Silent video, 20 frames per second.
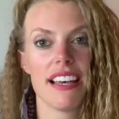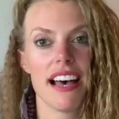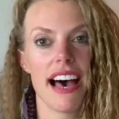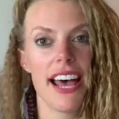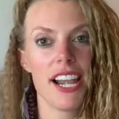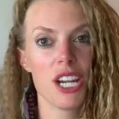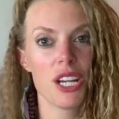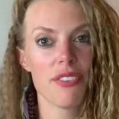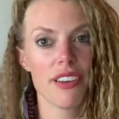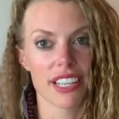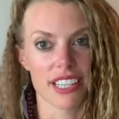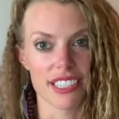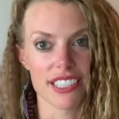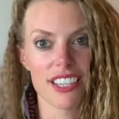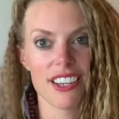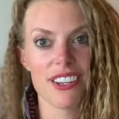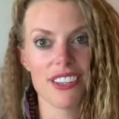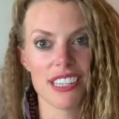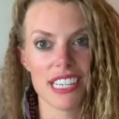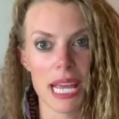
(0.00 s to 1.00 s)
I don't know if I can
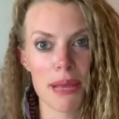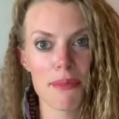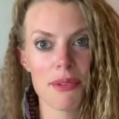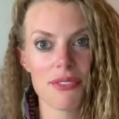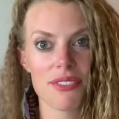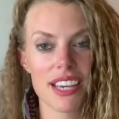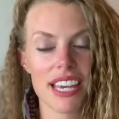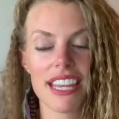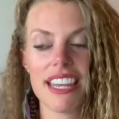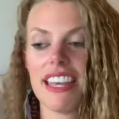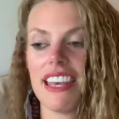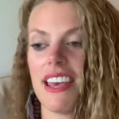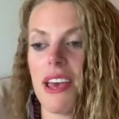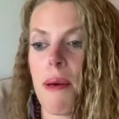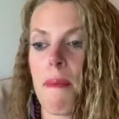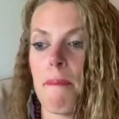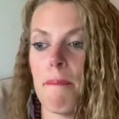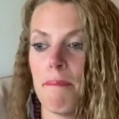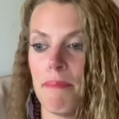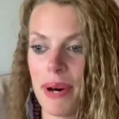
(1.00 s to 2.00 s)
tell you the name of it,
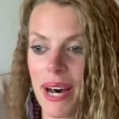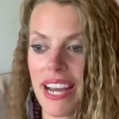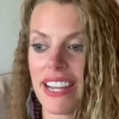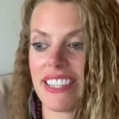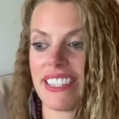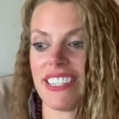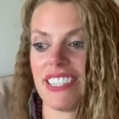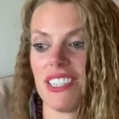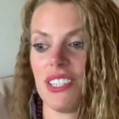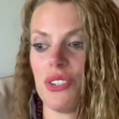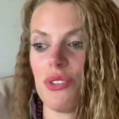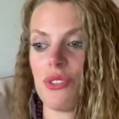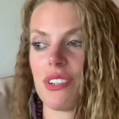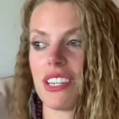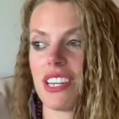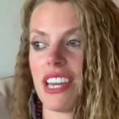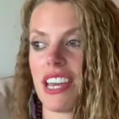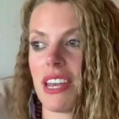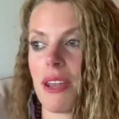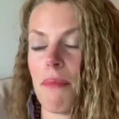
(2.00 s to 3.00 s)
but you
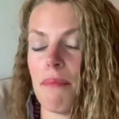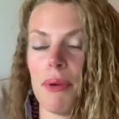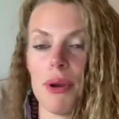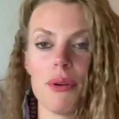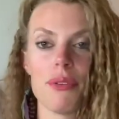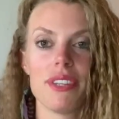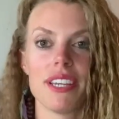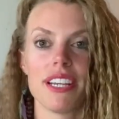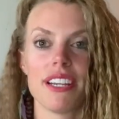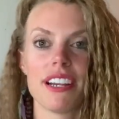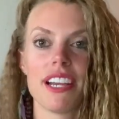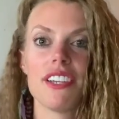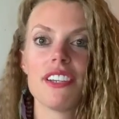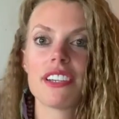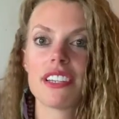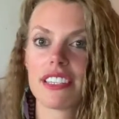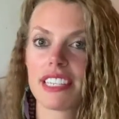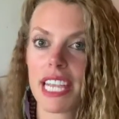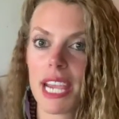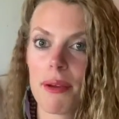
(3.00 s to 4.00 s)
can boat there and you
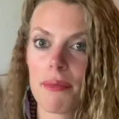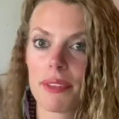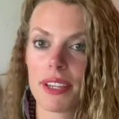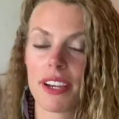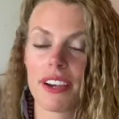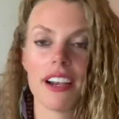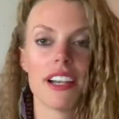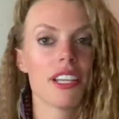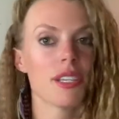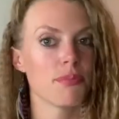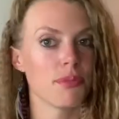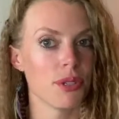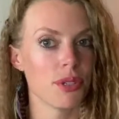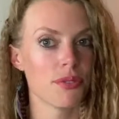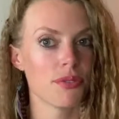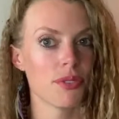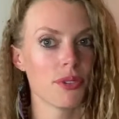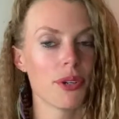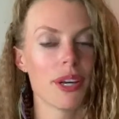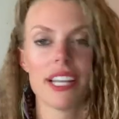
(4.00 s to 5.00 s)
can camp there, and it's
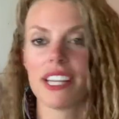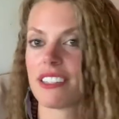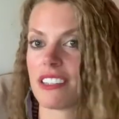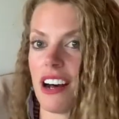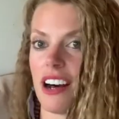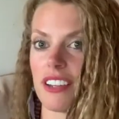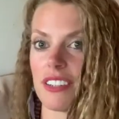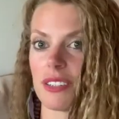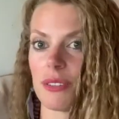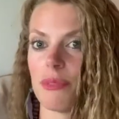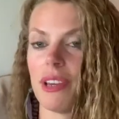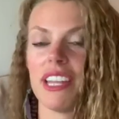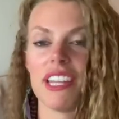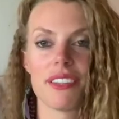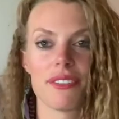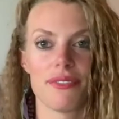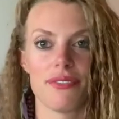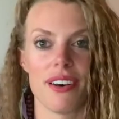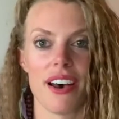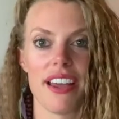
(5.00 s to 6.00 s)
beautiful and it's awesome and
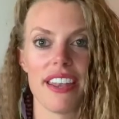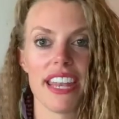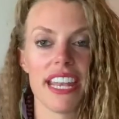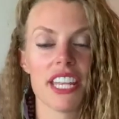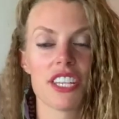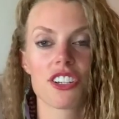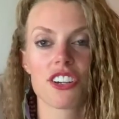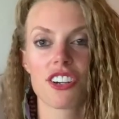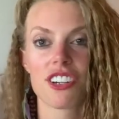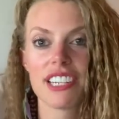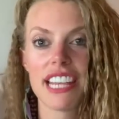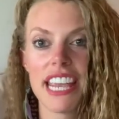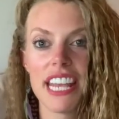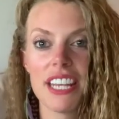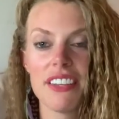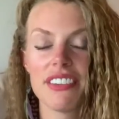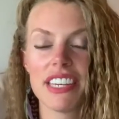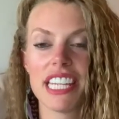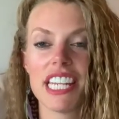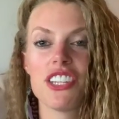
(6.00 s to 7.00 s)
it's fun and it's
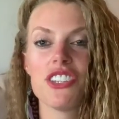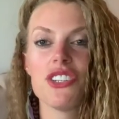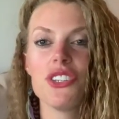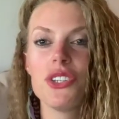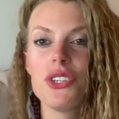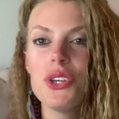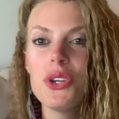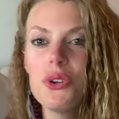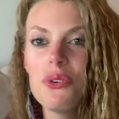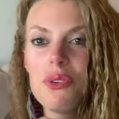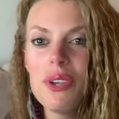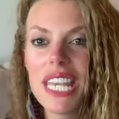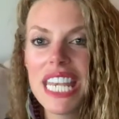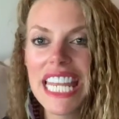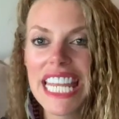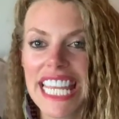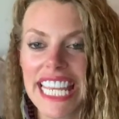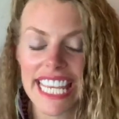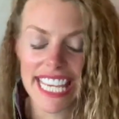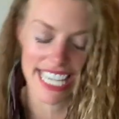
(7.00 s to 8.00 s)
creative and it's
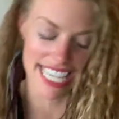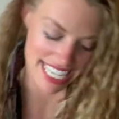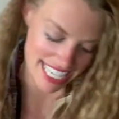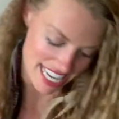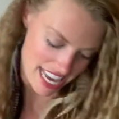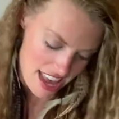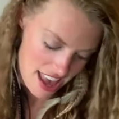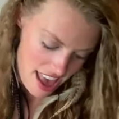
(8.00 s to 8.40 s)
unique.